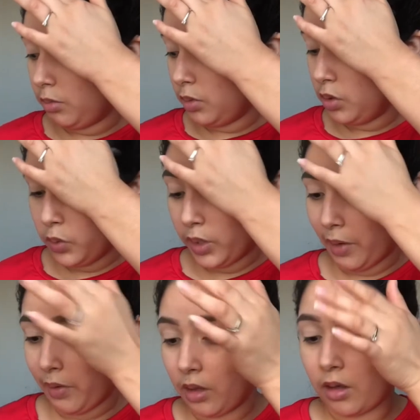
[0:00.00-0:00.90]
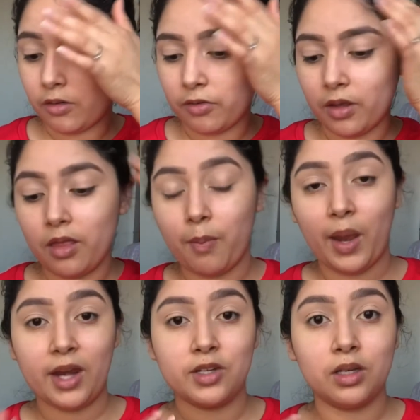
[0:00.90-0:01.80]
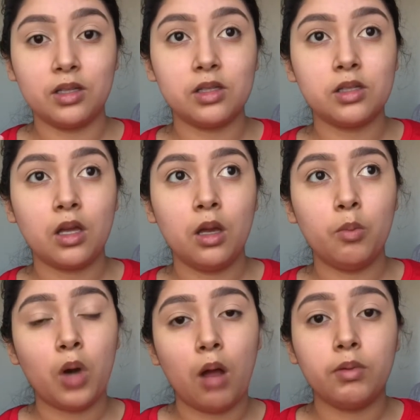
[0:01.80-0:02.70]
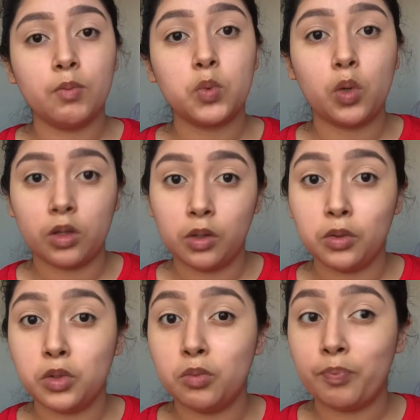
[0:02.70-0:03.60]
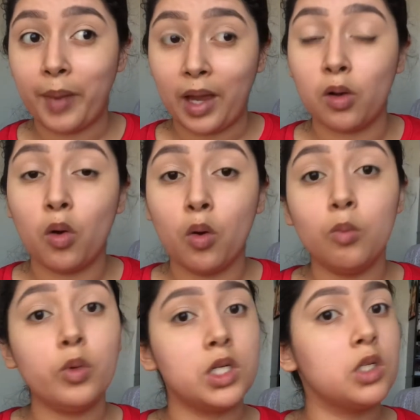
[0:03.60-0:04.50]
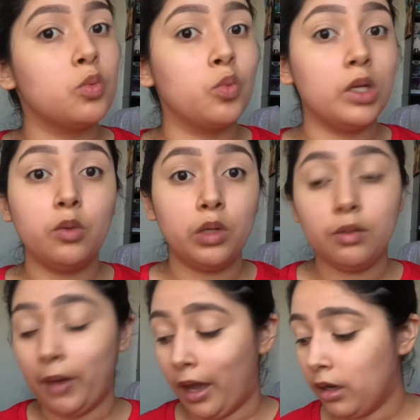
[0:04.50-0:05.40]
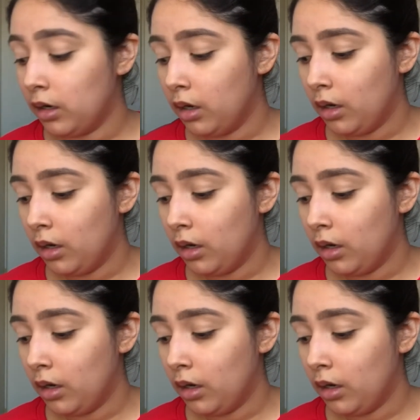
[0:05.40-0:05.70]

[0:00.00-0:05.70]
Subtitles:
you do carry a lot of the patient's problems with you back home, which is really, really bad.